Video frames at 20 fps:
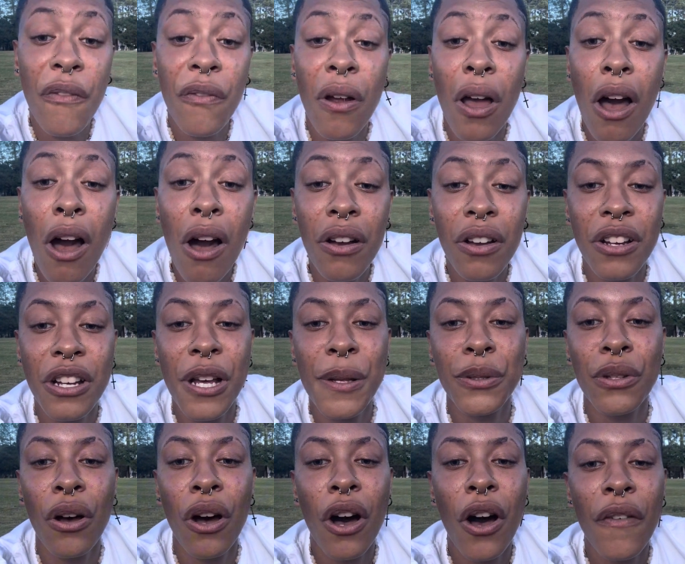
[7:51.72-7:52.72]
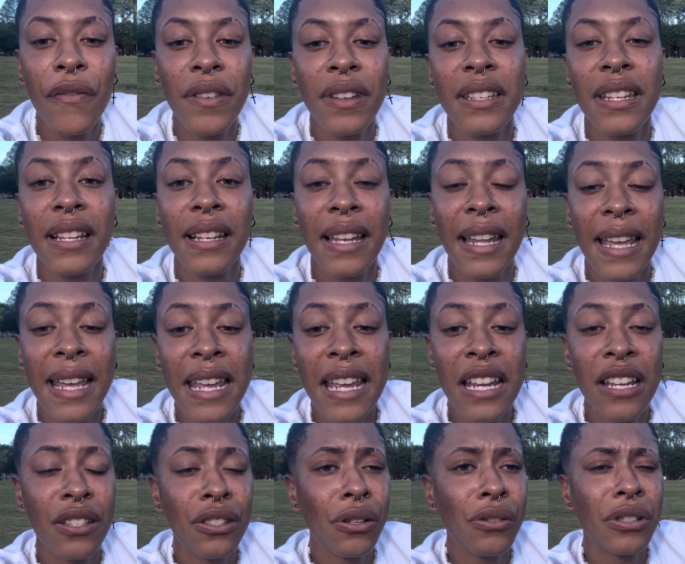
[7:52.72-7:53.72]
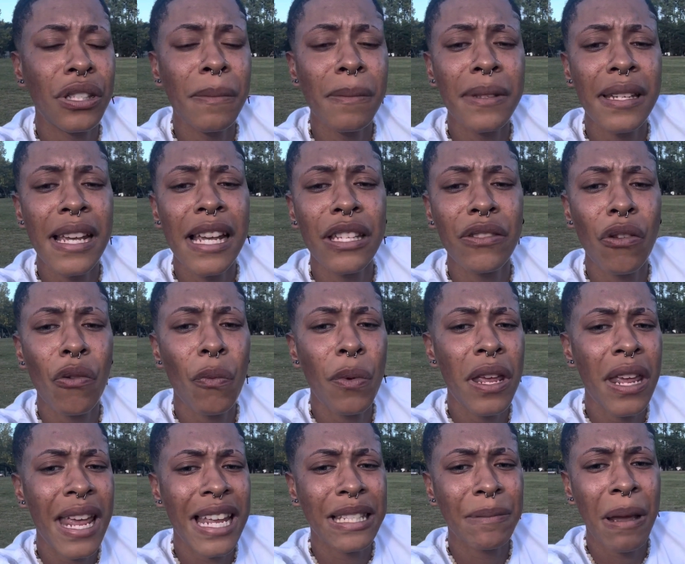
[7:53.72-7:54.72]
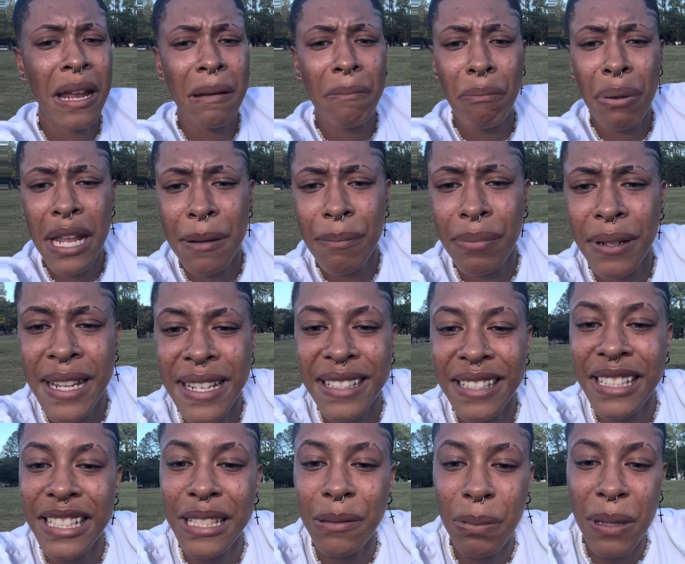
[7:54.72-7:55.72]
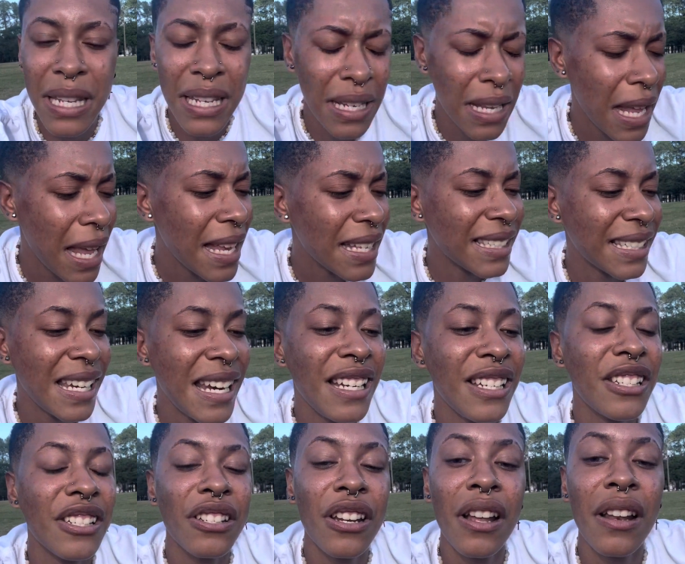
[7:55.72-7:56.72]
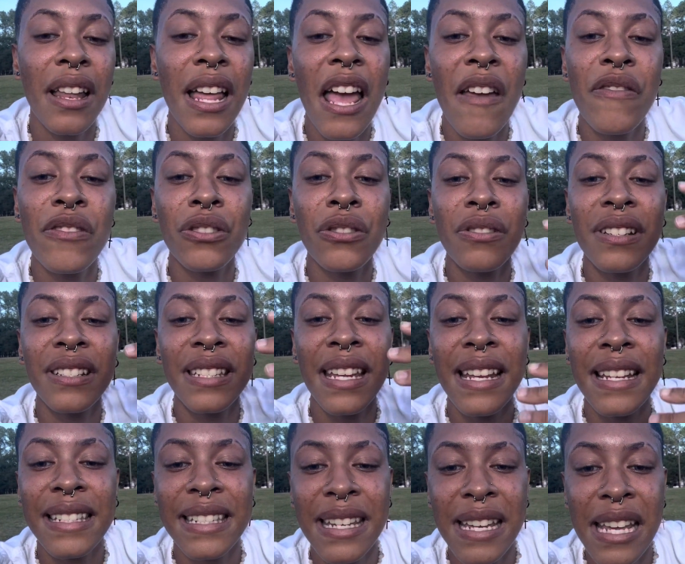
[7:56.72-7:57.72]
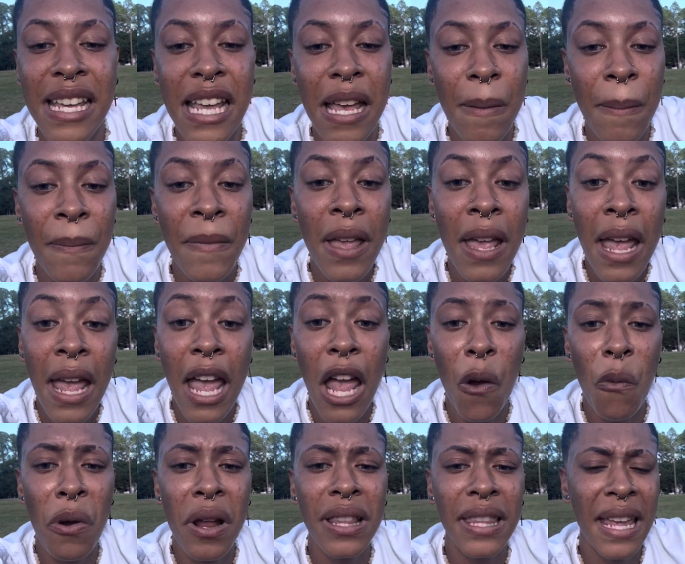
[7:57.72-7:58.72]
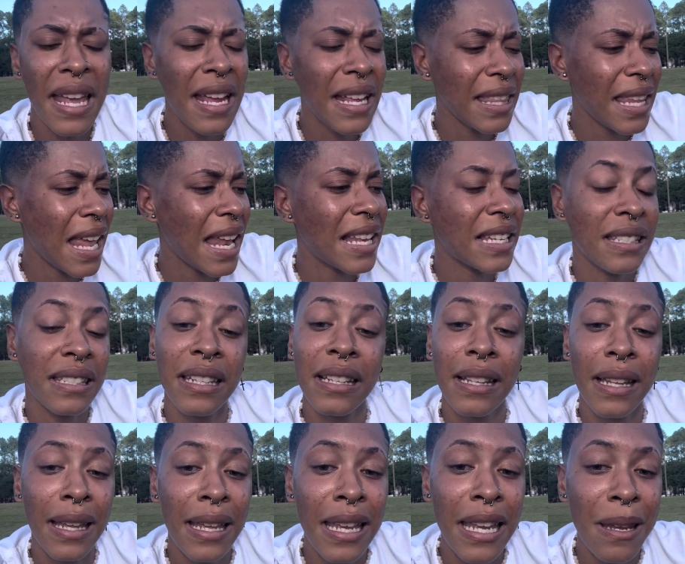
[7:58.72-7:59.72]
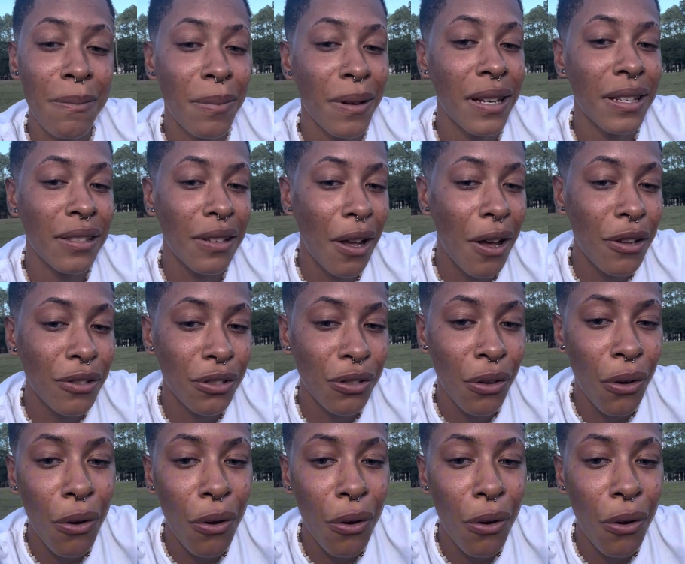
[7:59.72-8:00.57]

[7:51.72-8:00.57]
outcomes are often delayed. So sometimes when we expect big blessings, big changes in our life, it's going to take time. And we think that it's delayed, but it's also